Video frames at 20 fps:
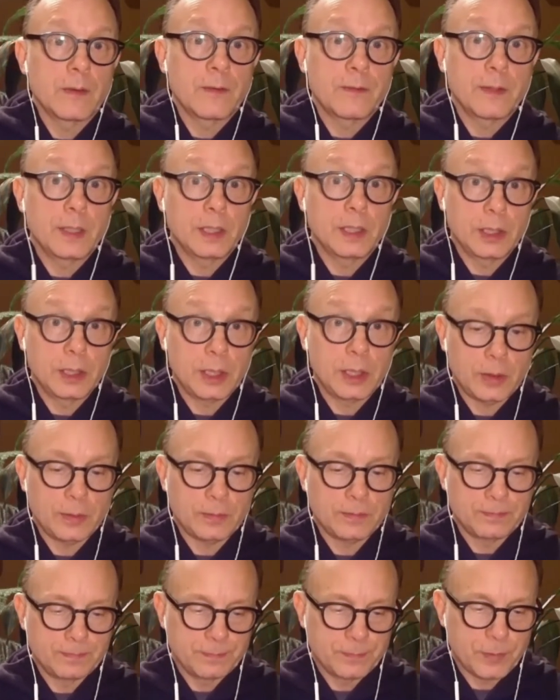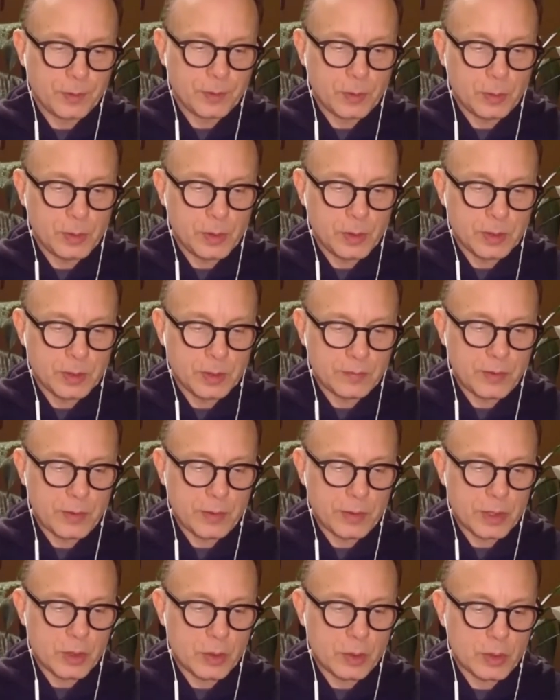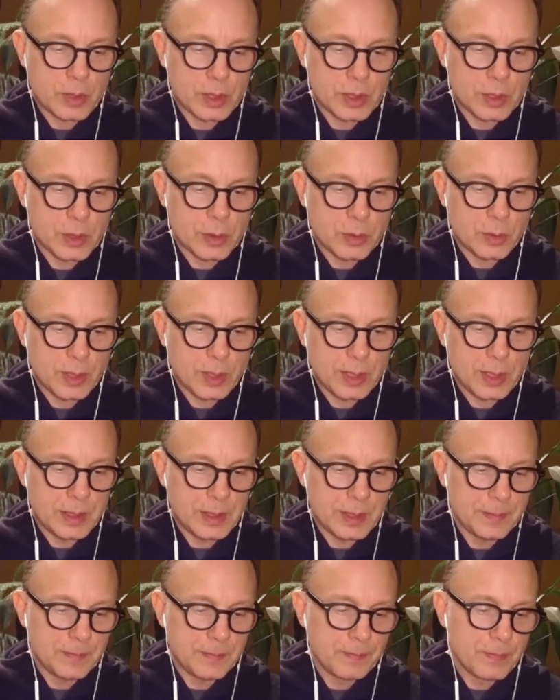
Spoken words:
feeling tone from the Buddha. It's very short and sweet.